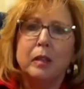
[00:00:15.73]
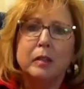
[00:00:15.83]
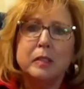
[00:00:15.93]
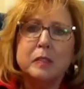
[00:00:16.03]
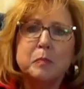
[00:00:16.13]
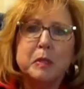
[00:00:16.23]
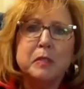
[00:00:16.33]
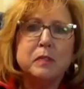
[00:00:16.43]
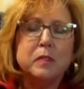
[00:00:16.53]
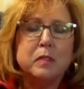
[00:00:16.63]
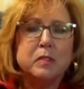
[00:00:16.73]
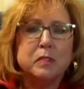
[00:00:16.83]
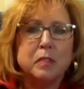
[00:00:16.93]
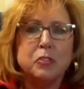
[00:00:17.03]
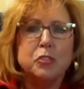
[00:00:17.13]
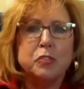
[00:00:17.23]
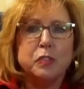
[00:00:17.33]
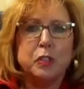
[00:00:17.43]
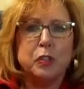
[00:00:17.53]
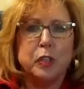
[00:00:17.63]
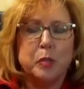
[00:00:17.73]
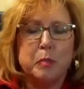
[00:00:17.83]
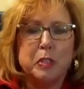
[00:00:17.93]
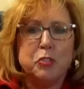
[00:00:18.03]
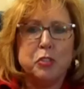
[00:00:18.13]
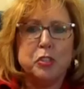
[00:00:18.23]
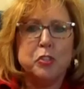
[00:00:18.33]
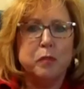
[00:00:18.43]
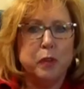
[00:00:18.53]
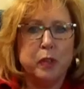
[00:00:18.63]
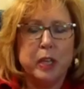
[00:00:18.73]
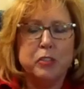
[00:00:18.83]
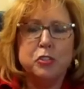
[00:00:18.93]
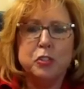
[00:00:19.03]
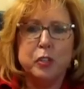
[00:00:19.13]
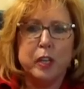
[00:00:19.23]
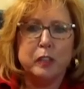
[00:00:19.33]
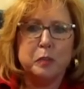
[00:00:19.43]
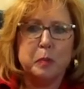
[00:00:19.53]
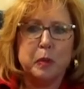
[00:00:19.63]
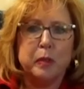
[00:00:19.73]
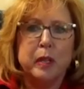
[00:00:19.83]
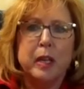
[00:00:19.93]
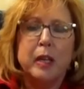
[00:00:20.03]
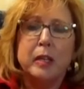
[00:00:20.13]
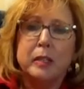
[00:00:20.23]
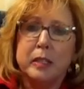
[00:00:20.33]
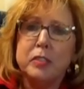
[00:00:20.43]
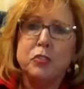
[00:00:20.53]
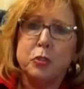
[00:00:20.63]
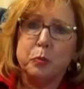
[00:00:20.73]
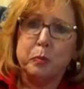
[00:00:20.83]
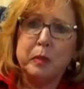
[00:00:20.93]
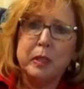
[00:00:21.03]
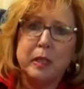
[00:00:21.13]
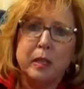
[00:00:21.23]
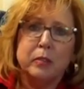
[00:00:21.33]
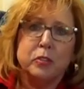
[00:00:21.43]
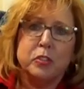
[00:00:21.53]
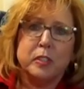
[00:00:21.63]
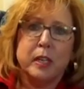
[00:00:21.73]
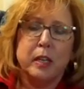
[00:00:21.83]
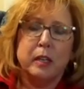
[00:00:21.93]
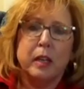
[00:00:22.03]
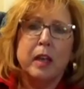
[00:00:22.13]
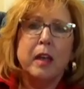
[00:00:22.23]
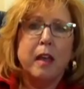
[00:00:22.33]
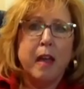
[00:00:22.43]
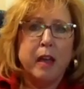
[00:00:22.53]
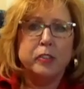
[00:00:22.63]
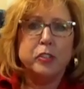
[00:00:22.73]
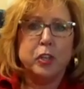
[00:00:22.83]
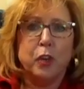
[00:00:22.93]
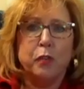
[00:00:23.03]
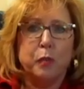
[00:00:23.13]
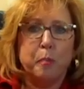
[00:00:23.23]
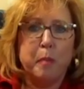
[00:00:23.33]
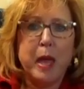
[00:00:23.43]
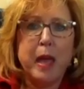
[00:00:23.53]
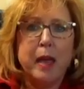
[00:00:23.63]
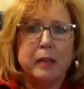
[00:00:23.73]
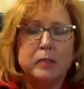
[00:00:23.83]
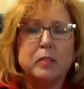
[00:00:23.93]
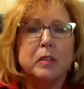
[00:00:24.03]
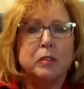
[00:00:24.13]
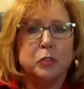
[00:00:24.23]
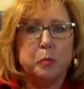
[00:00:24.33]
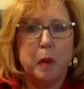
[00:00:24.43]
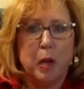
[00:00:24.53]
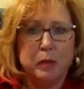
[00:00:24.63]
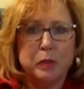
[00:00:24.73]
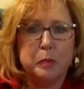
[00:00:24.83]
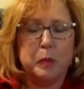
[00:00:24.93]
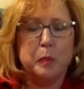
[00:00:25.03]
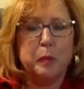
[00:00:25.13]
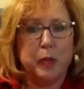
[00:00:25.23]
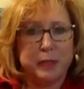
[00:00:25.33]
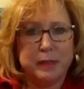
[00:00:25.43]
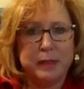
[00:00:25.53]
This means that the Social Security Administration vocational expert needs to really understand how to go from past to possible present.